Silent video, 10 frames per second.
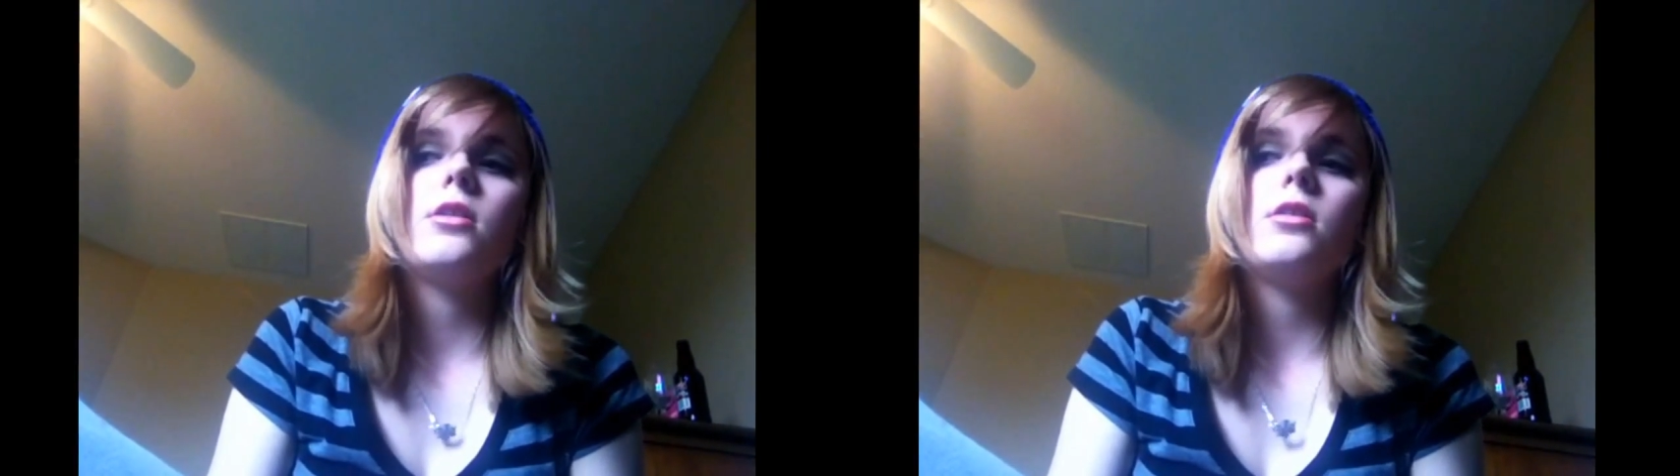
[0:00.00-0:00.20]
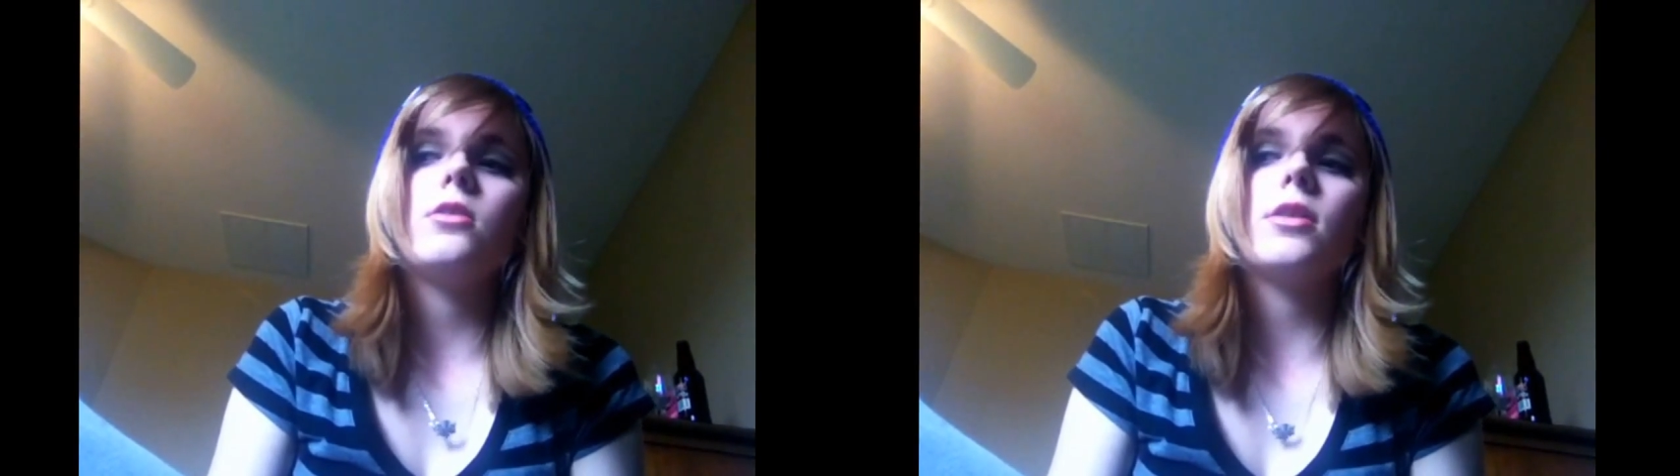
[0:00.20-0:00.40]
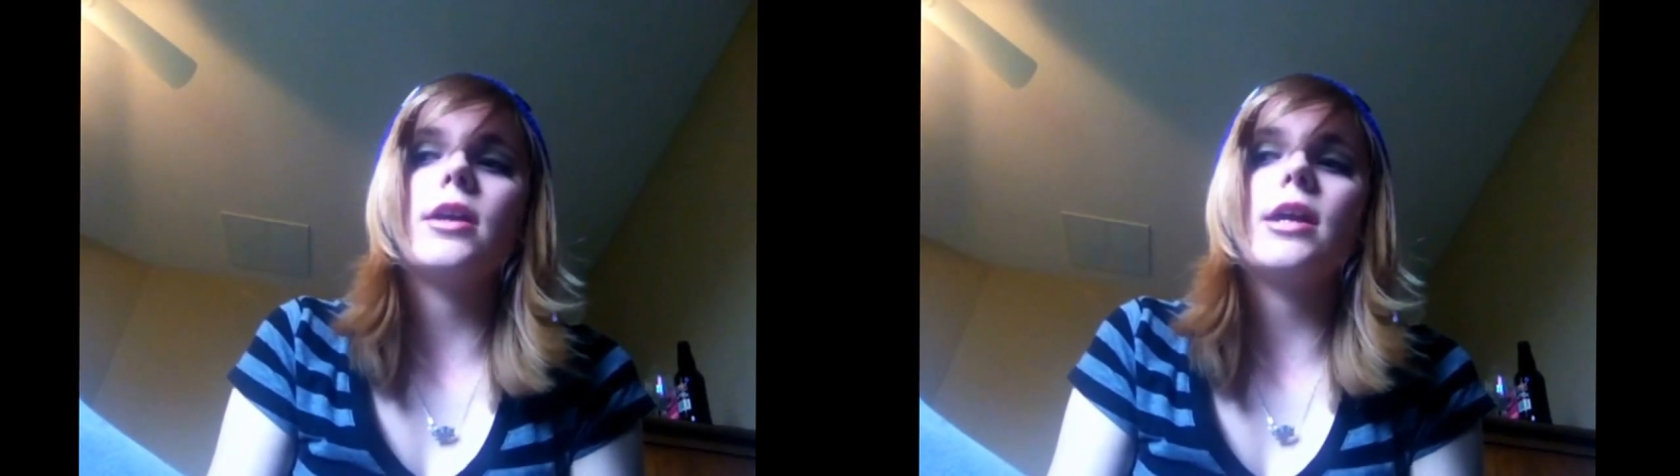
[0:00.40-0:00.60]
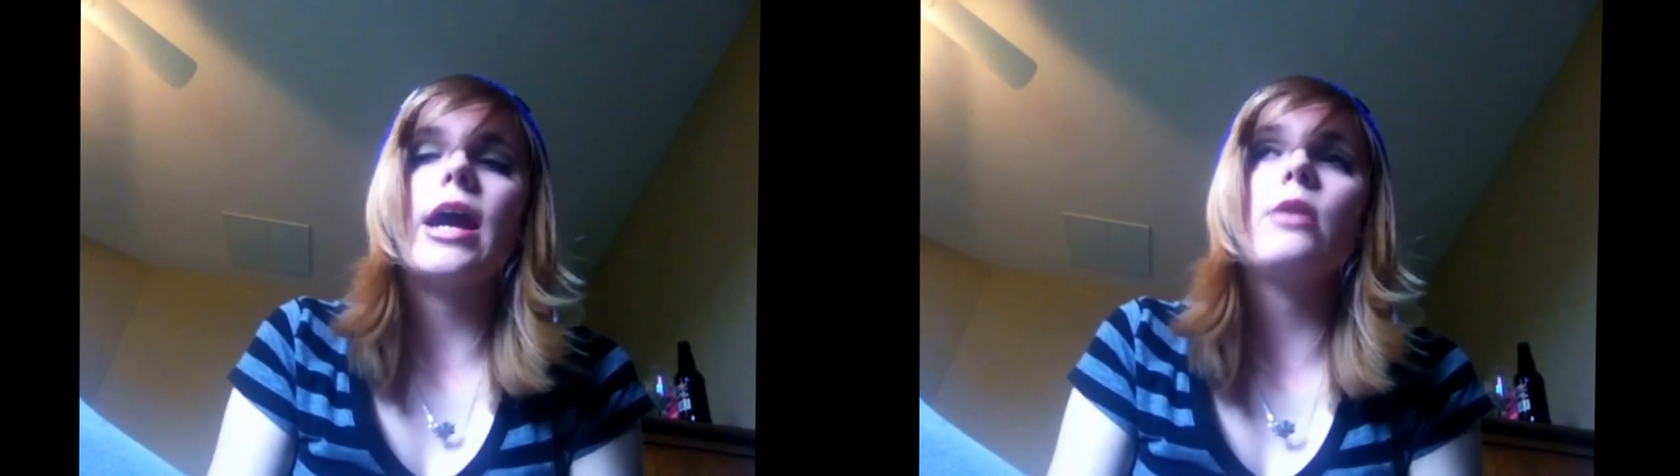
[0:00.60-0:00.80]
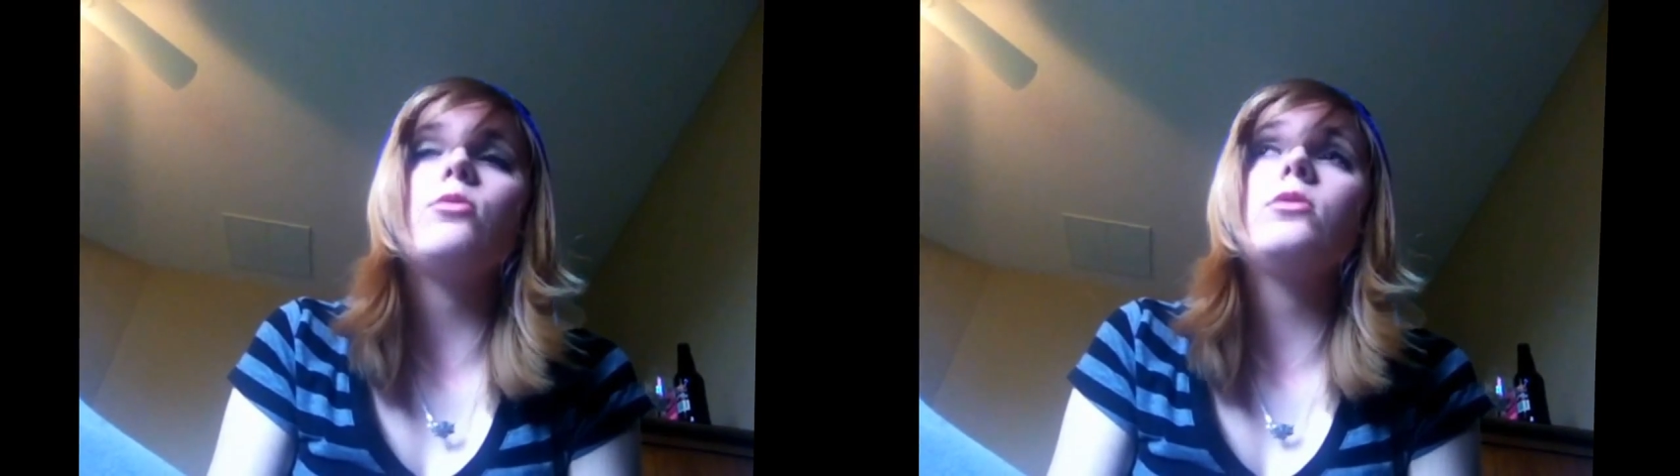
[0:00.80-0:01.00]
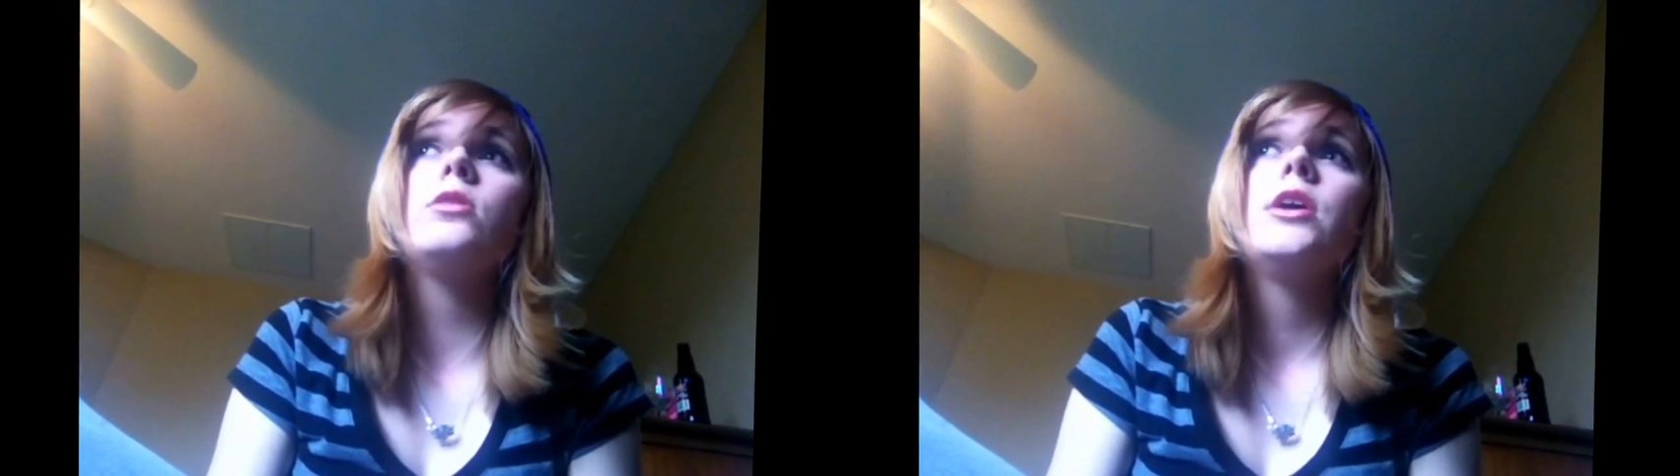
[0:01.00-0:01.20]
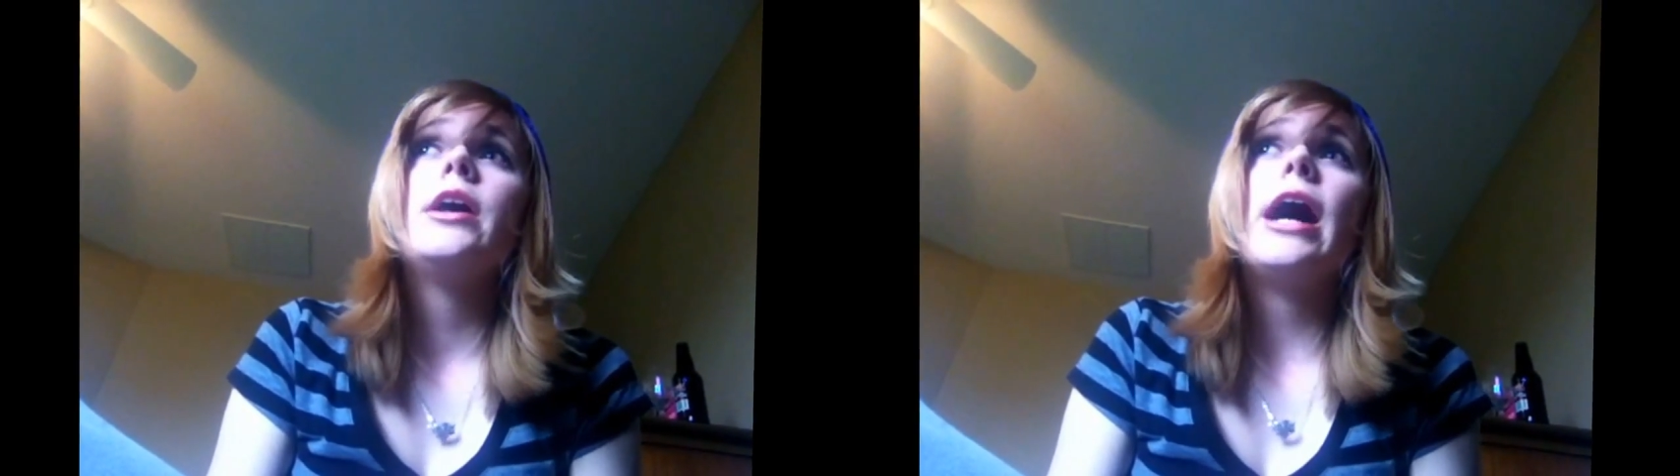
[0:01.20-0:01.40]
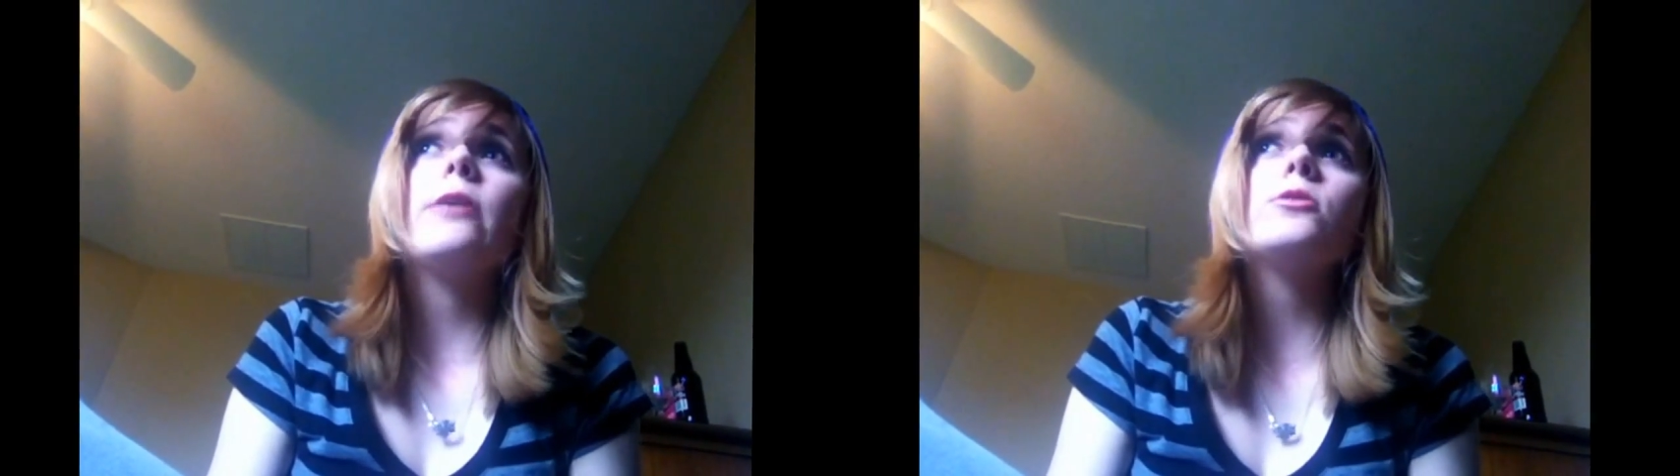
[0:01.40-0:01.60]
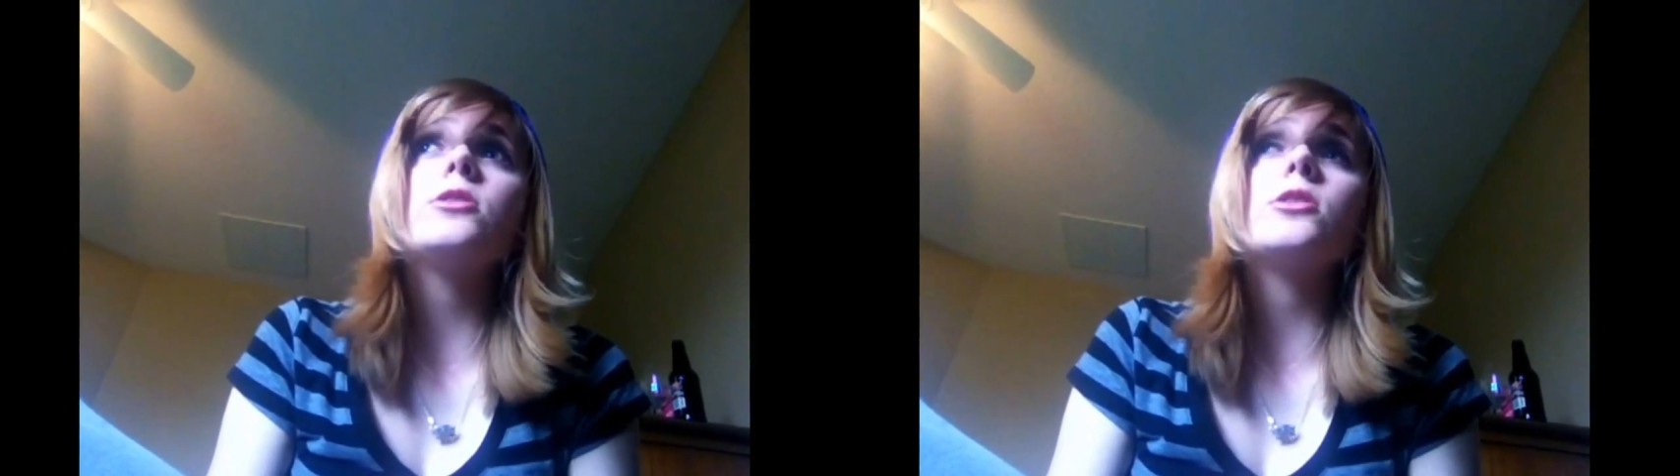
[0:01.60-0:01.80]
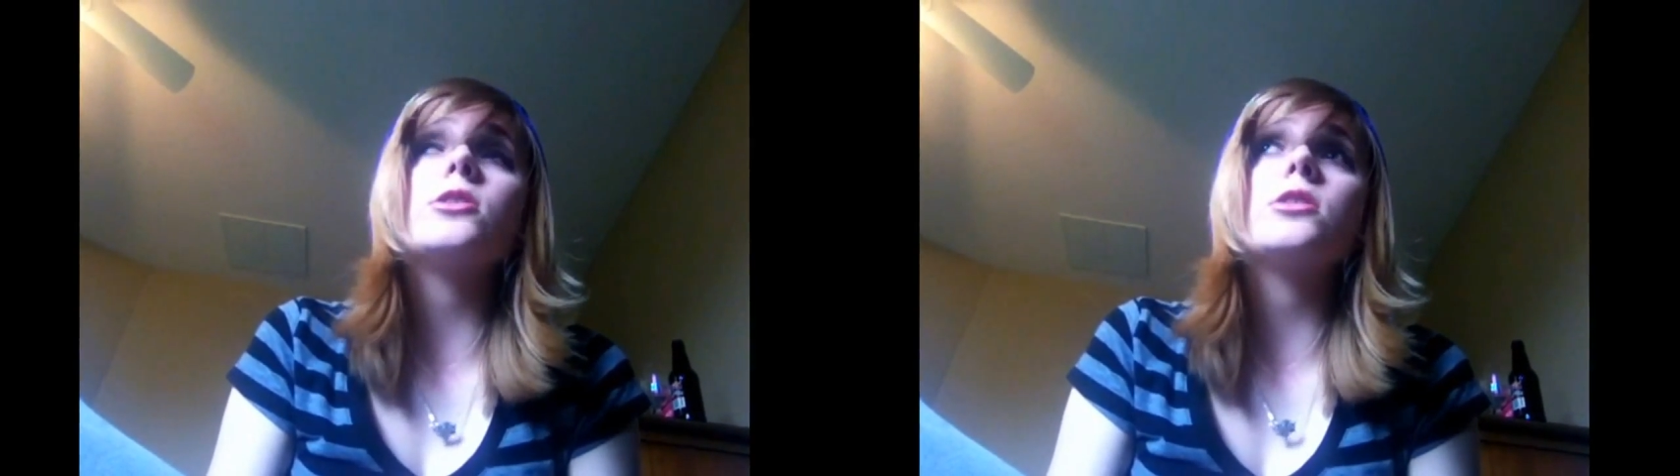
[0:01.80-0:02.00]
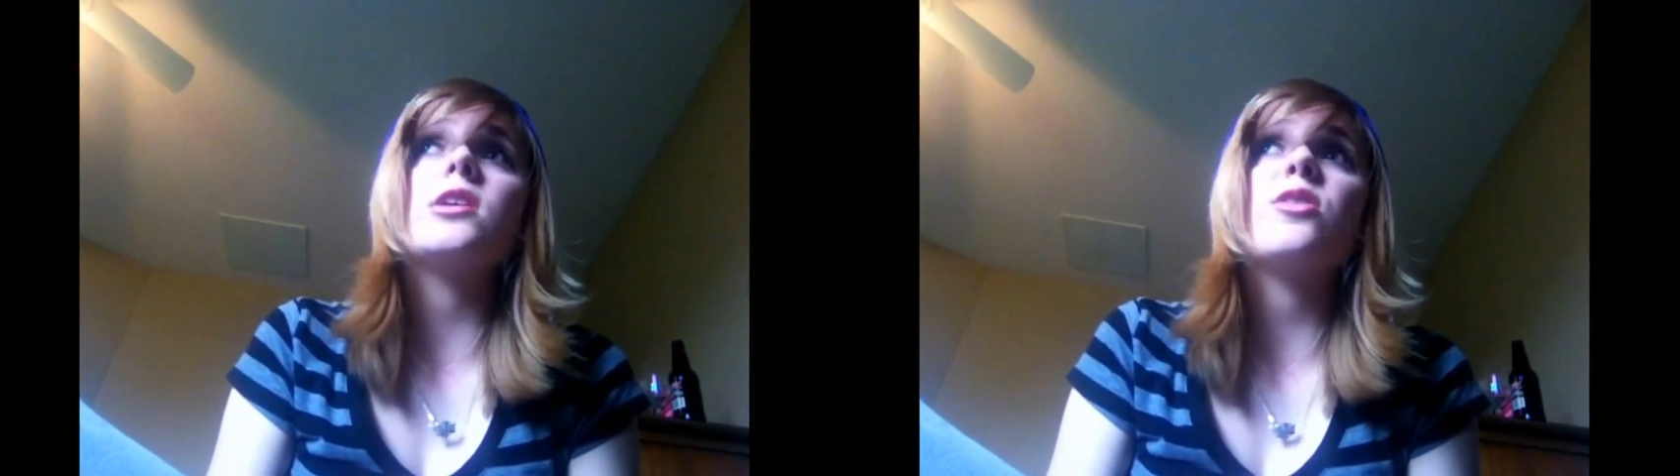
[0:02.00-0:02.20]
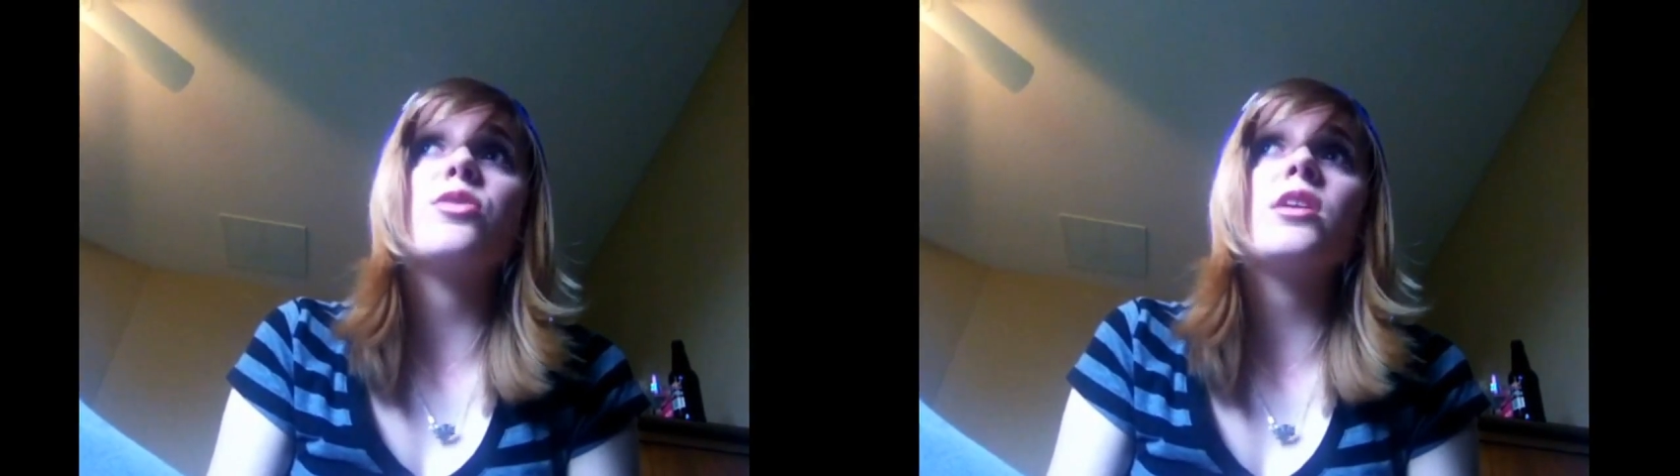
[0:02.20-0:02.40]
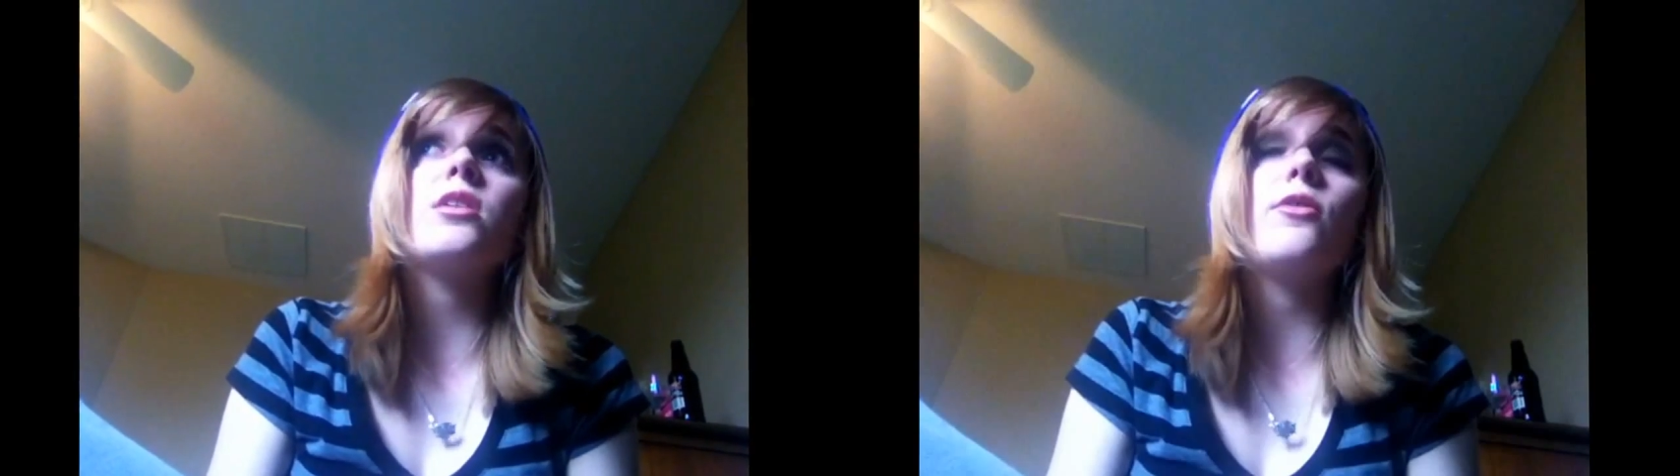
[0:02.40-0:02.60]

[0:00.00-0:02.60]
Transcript: Okay? I will seriously think